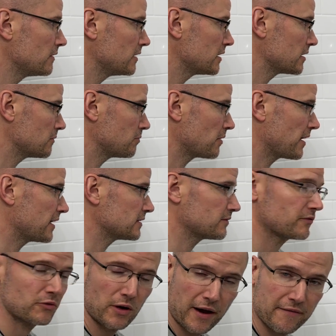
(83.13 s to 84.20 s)
it applies if
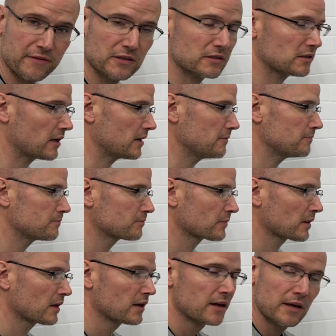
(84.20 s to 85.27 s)
you have this type.
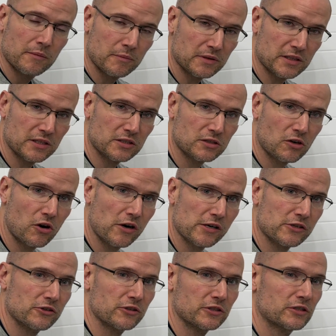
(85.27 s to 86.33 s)
This
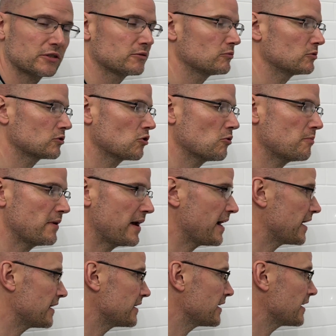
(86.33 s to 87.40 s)
cartridge will go
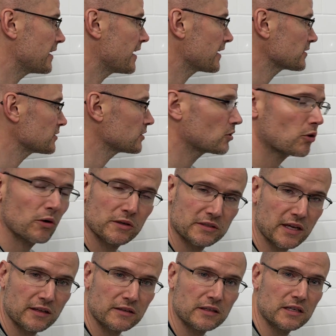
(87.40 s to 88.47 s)
bad and actually cause
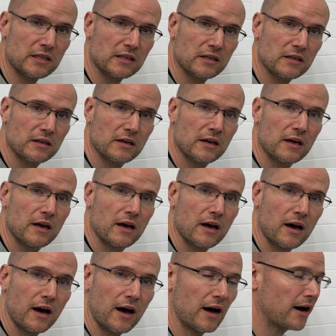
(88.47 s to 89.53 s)
that leak
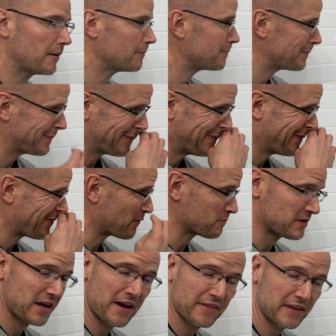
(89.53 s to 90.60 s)
from
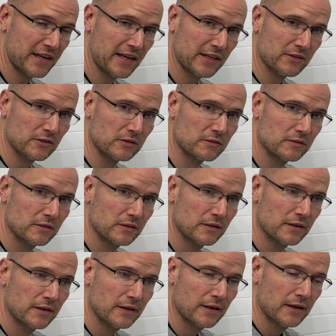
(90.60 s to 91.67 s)
behind the handle.
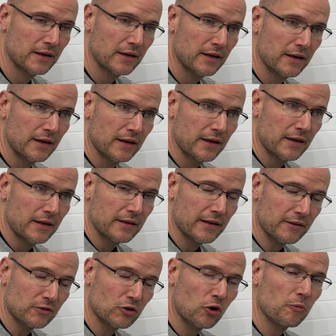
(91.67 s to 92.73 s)
Now
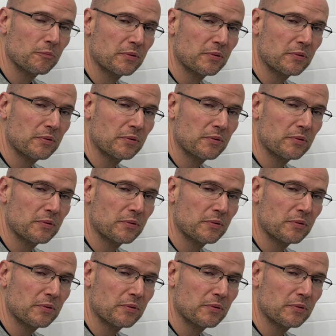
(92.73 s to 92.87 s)
don't